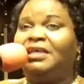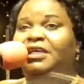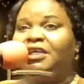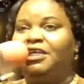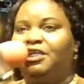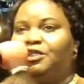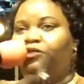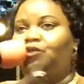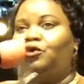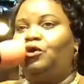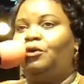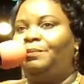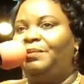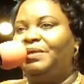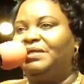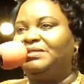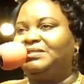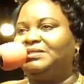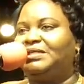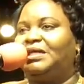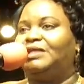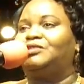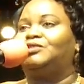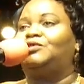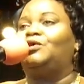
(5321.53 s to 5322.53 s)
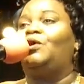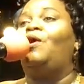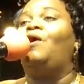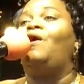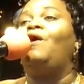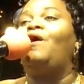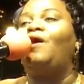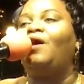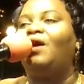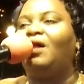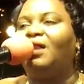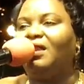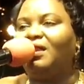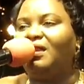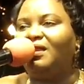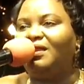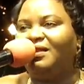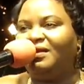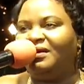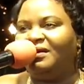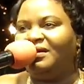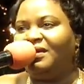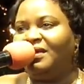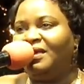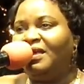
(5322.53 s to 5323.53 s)
he don't miss at all.
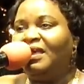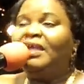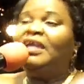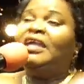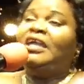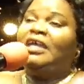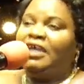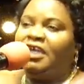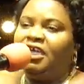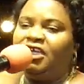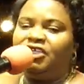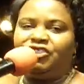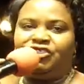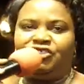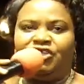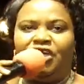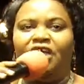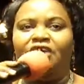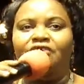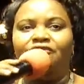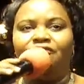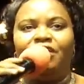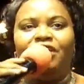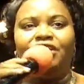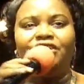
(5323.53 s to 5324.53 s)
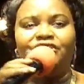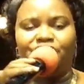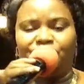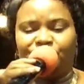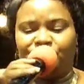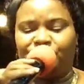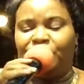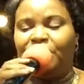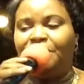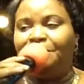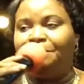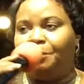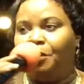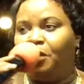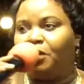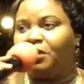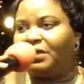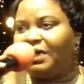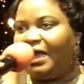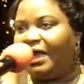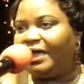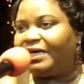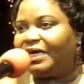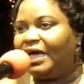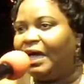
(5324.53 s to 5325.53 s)
He cherish the book
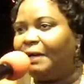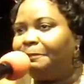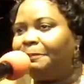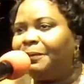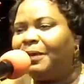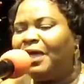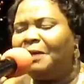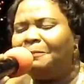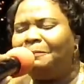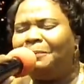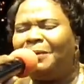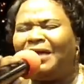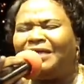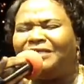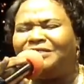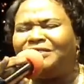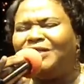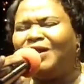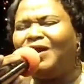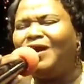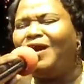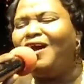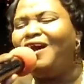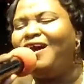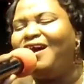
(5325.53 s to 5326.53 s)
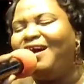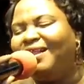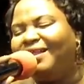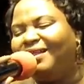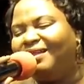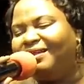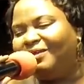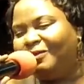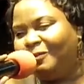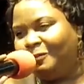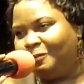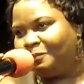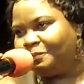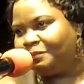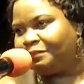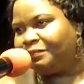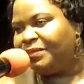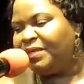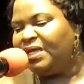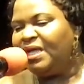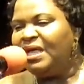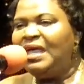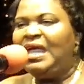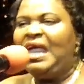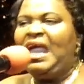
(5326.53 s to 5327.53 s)
like a paper doll.
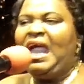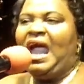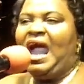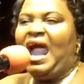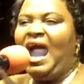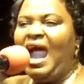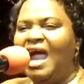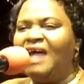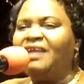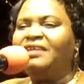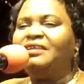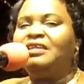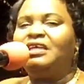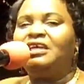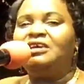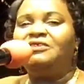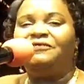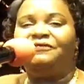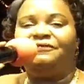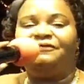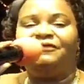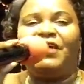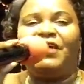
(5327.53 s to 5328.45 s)
And if